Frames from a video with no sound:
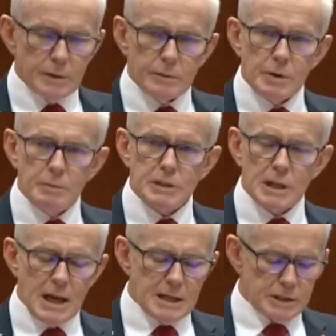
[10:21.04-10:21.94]
When was the
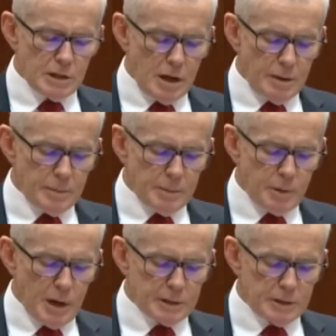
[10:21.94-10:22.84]
last time a
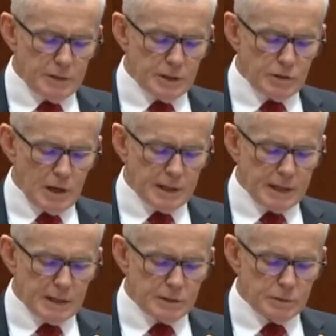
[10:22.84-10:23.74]
product of the Australia
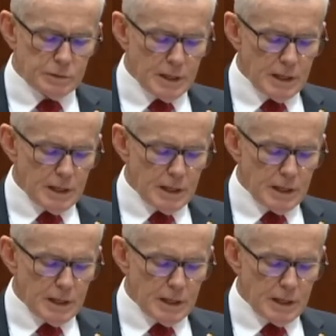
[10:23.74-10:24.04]
Council